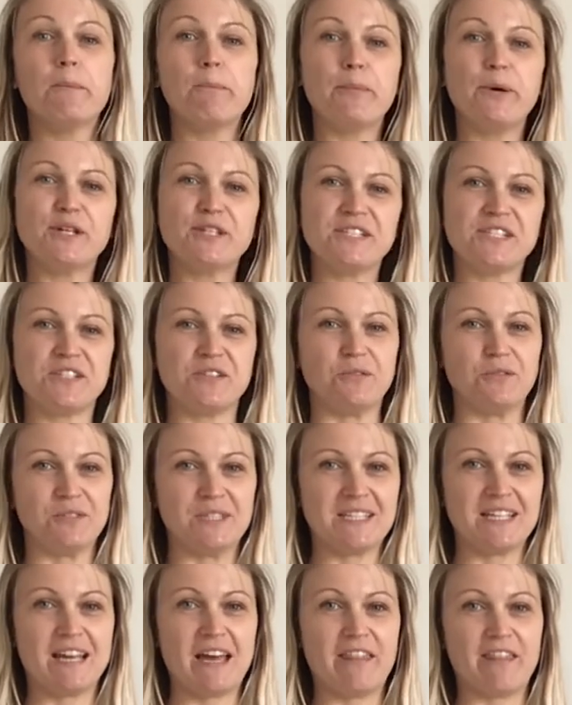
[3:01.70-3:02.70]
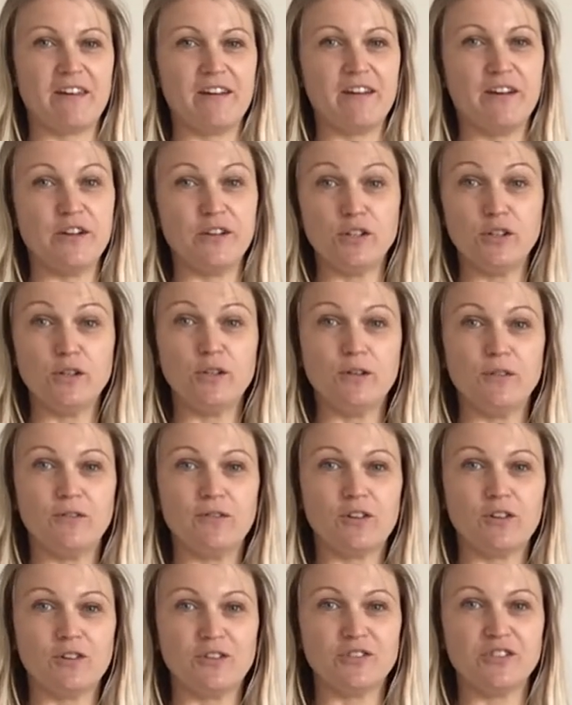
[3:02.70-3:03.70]
put it all together and
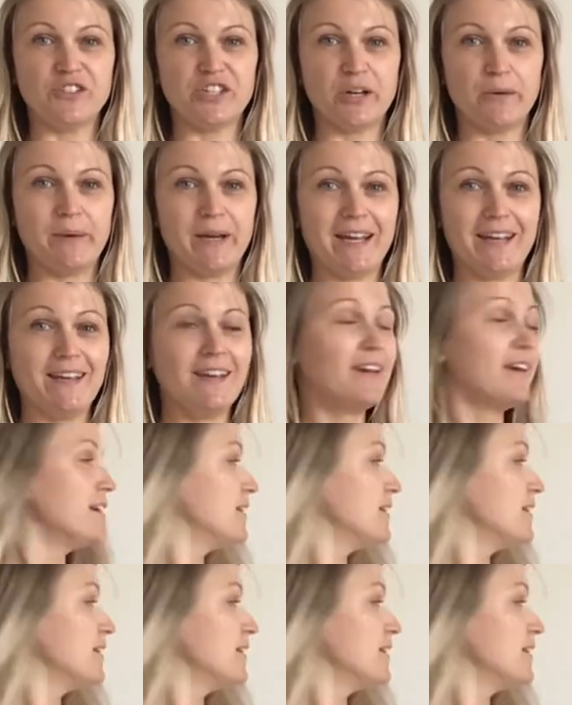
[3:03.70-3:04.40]
you've got Joey.